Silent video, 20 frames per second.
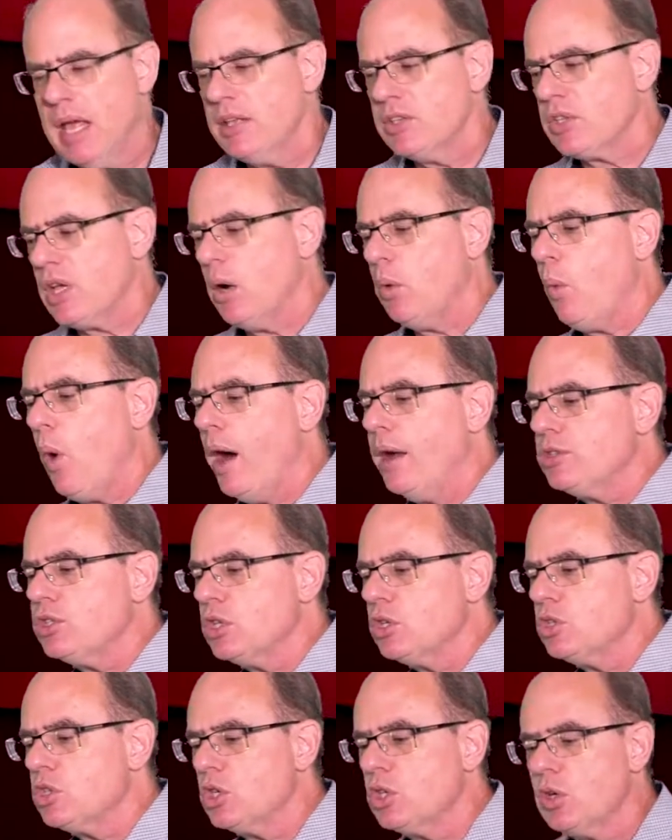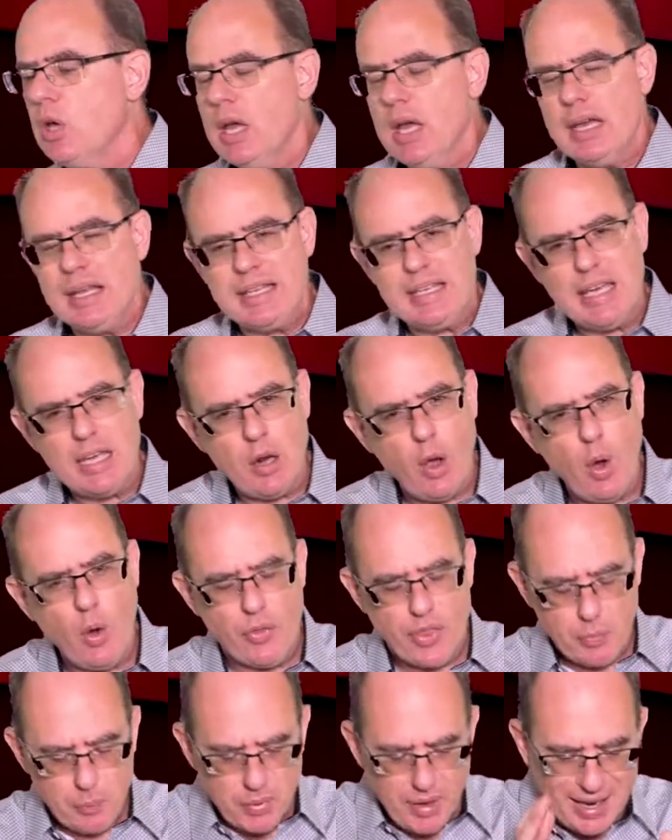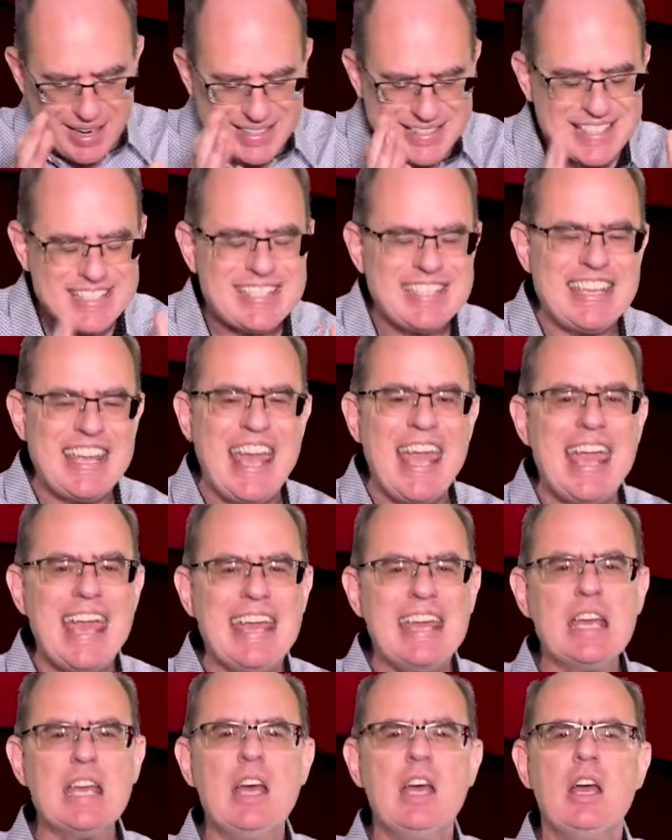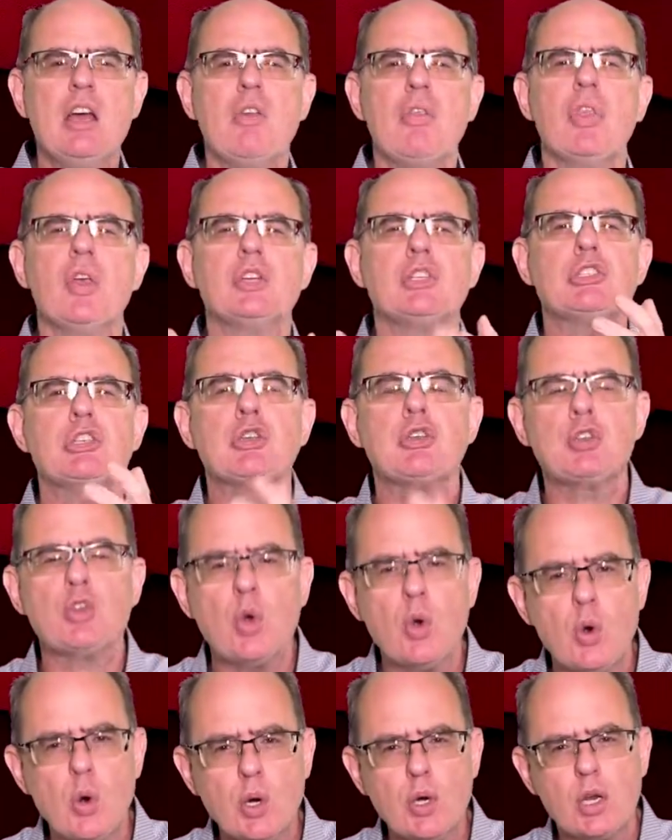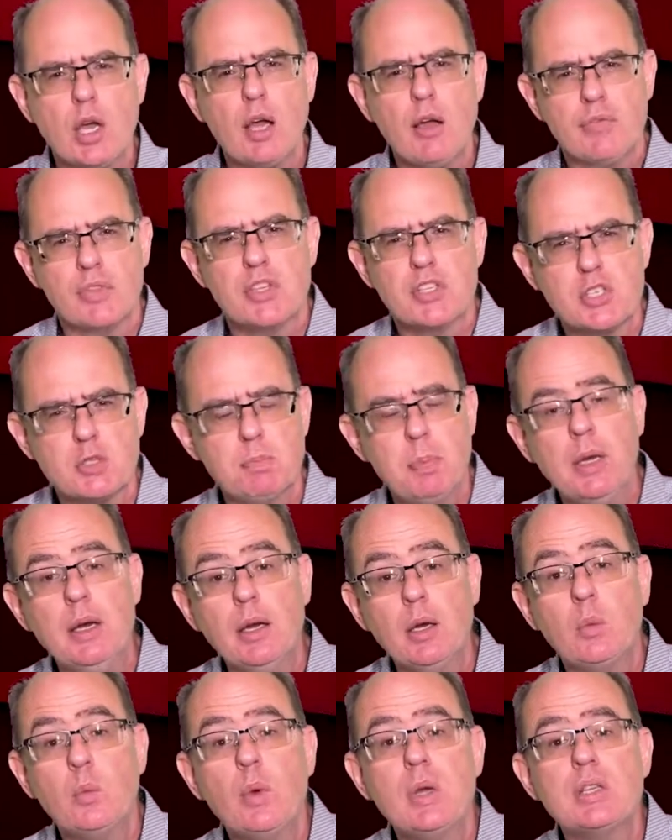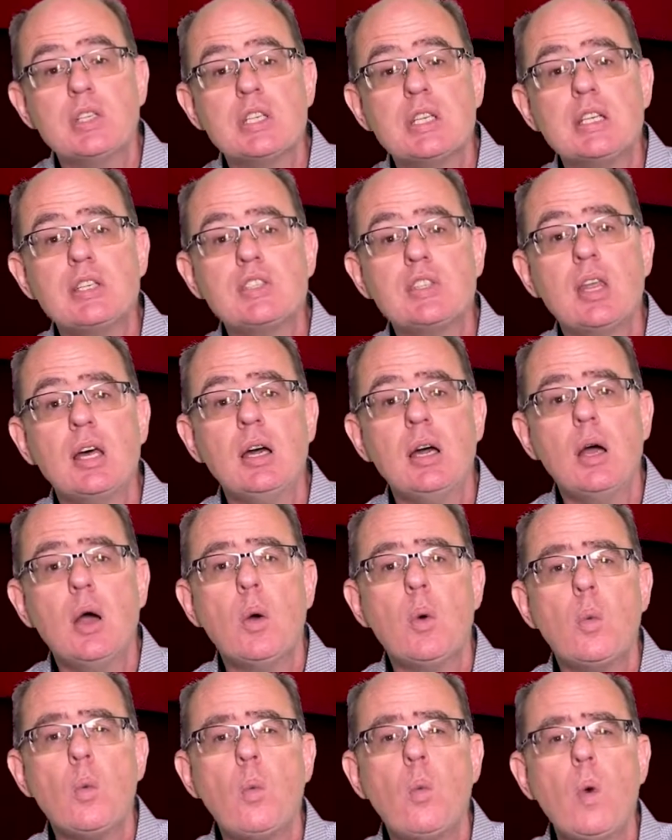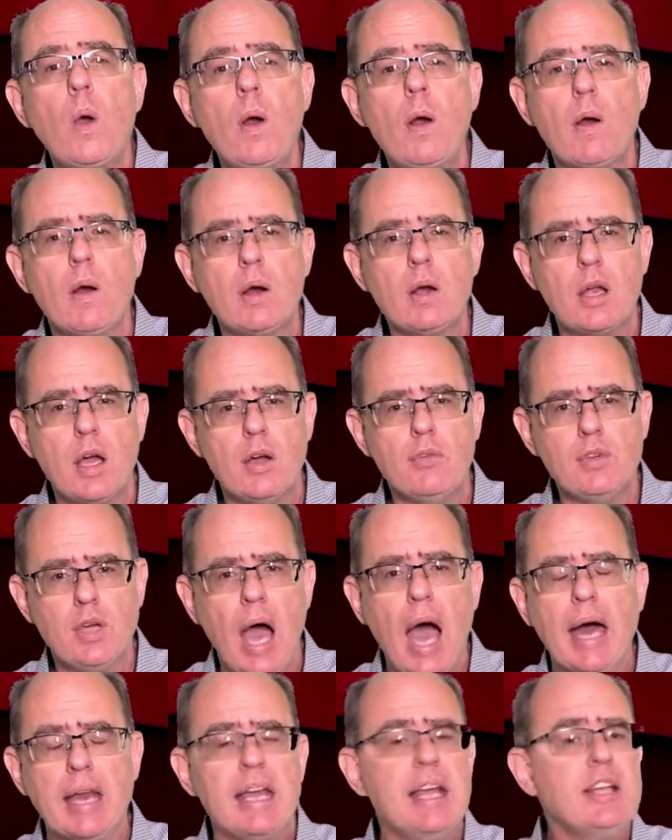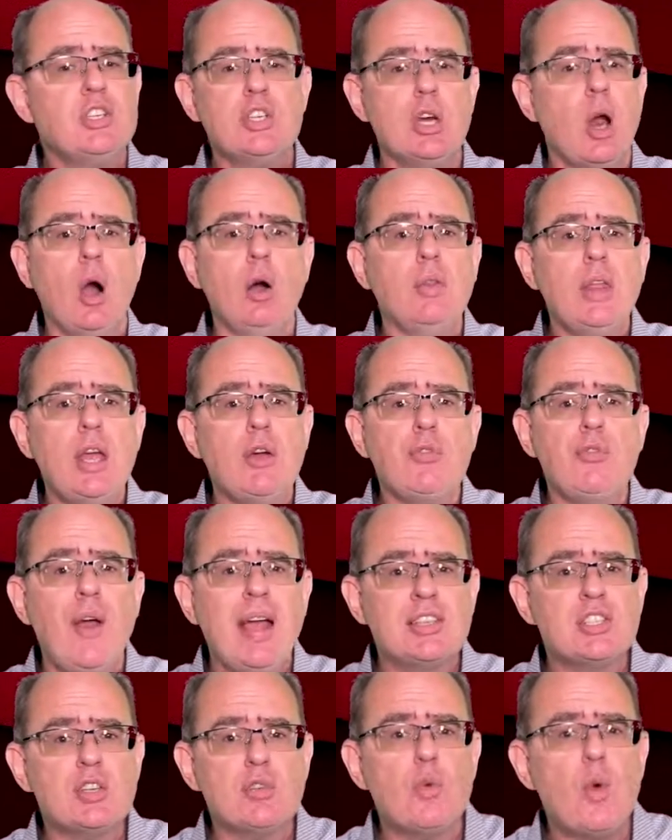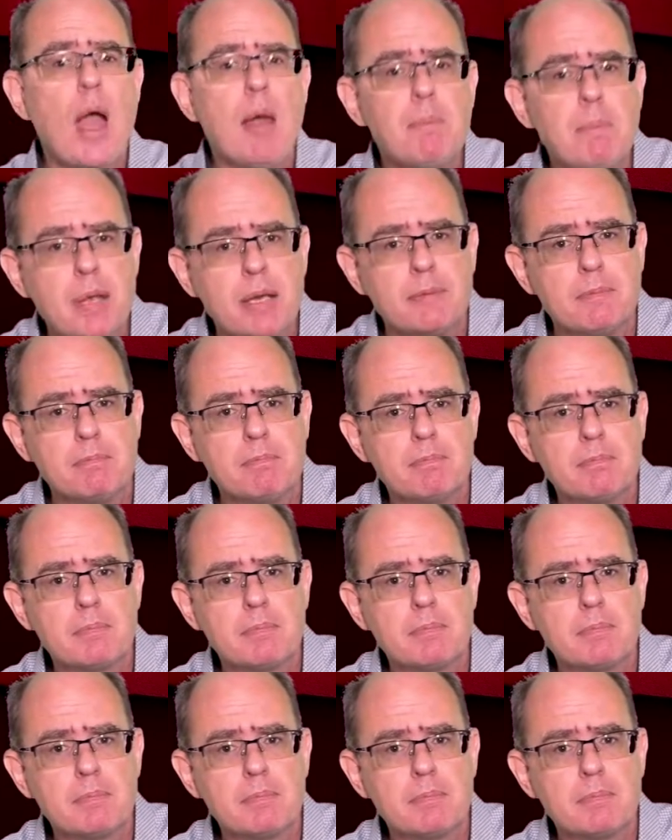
So I want you to get a hold of that. We've got to take the sword of the Spirit, which is the Word of God. It's your only offensive weapon.